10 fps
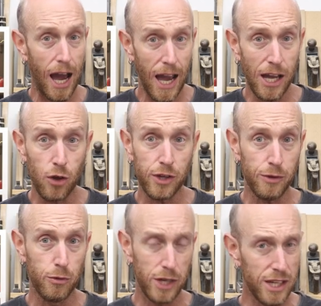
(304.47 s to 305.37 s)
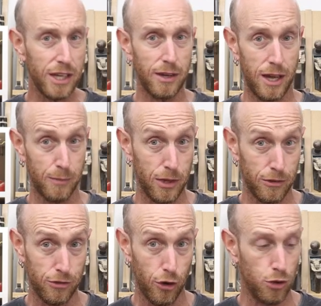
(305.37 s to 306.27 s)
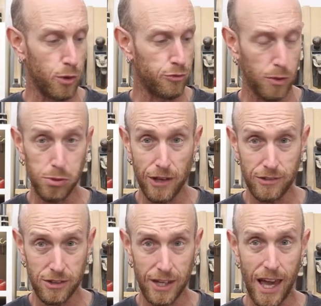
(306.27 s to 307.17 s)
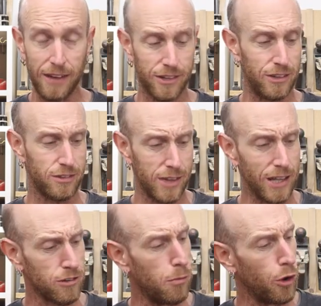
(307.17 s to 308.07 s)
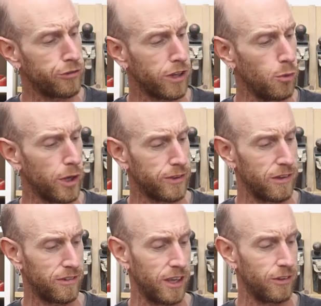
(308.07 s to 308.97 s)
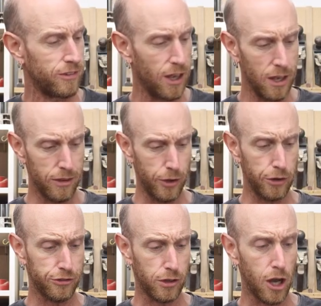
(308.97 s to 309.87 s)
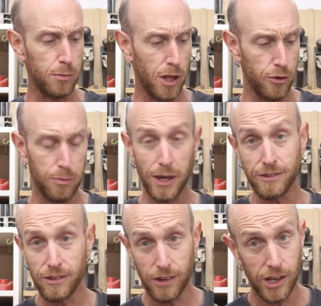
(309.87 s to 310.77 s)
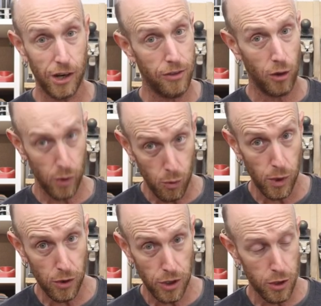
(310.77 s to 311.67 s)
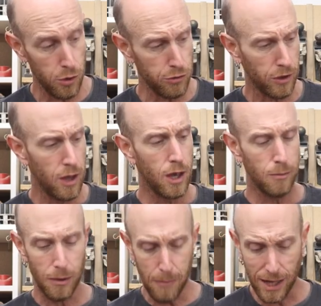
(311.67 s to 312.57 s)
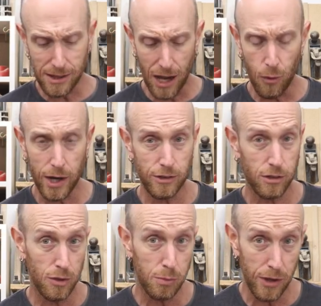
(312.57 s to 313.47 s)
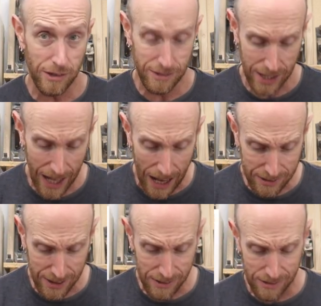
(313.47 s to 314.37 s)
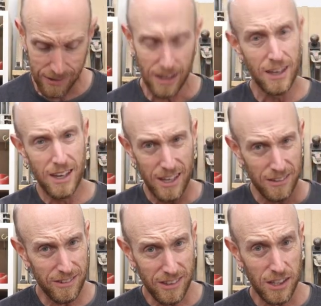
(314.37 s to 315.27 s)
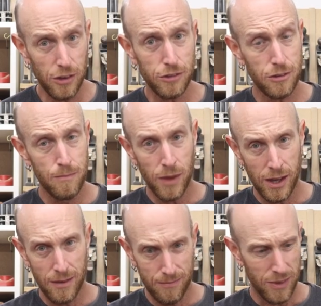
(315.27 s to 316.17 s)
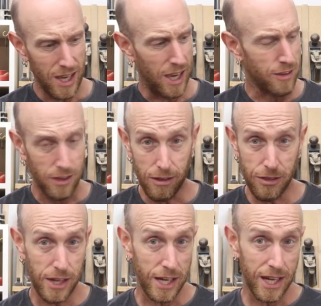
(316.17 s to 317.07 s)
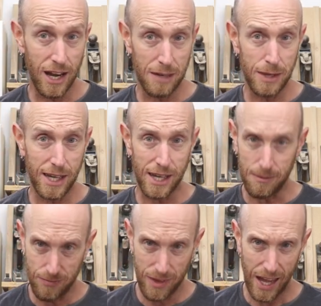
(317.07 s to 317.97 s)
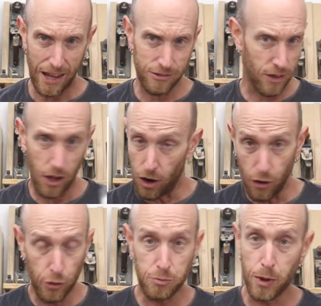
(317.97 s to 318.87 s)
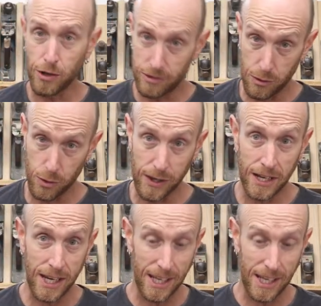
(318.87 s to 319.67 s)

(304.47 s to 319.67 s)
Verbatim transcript: I only really am concerned with replacing the gaskets, and that's mostly what this is. There's a couple other pieces in here that we will use, but mainly I wanted to replace the gaskets and seals, and the economy kit has all those parts that we're gonna